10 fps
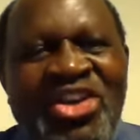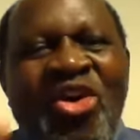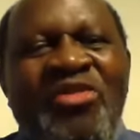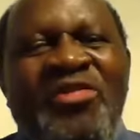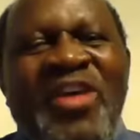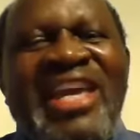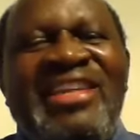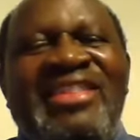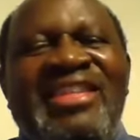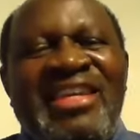your
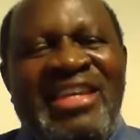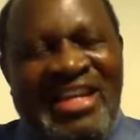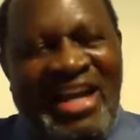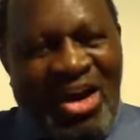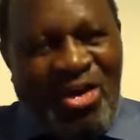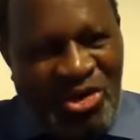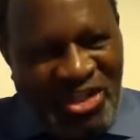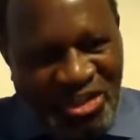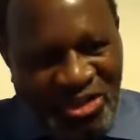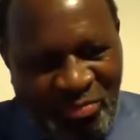faith,
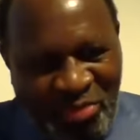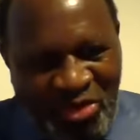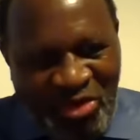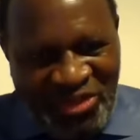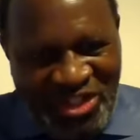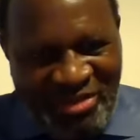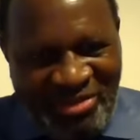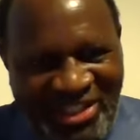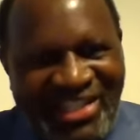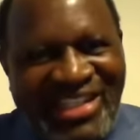according to the book of
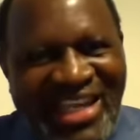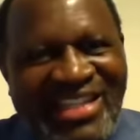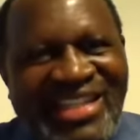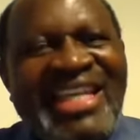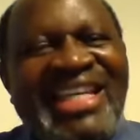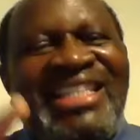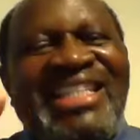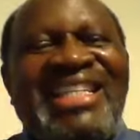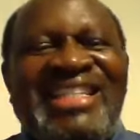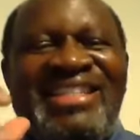James, he says
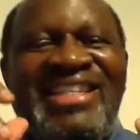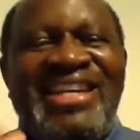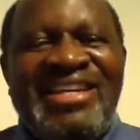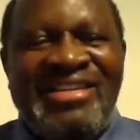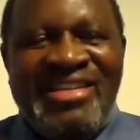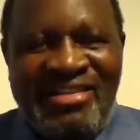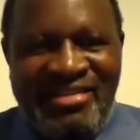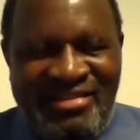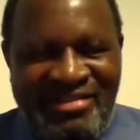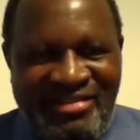it is dead.
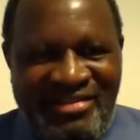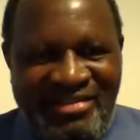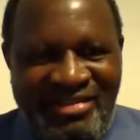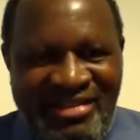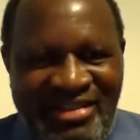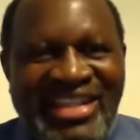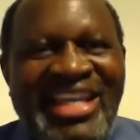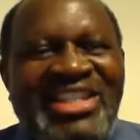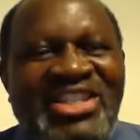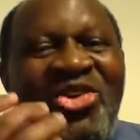
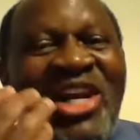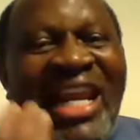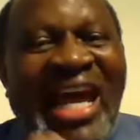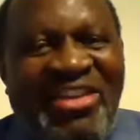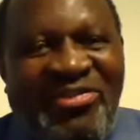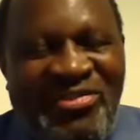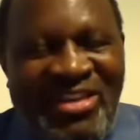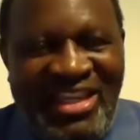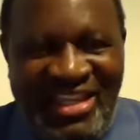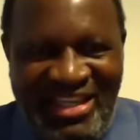There is no life
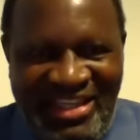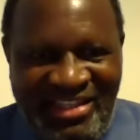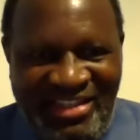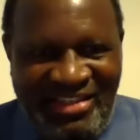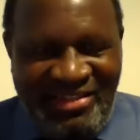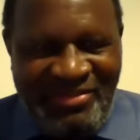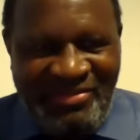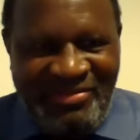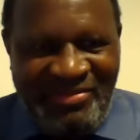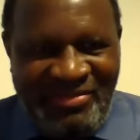in it.
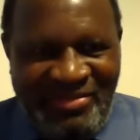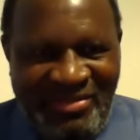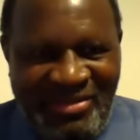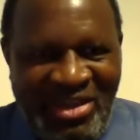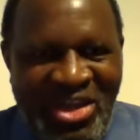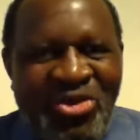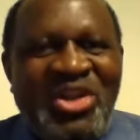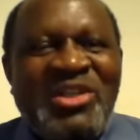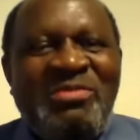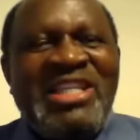
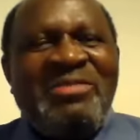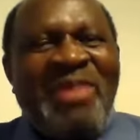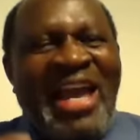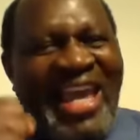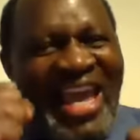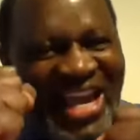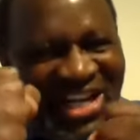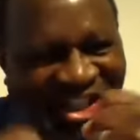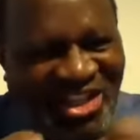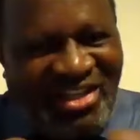Which means my
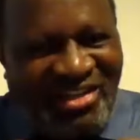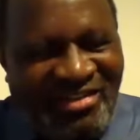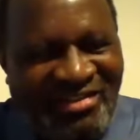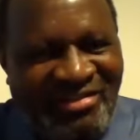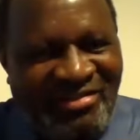action,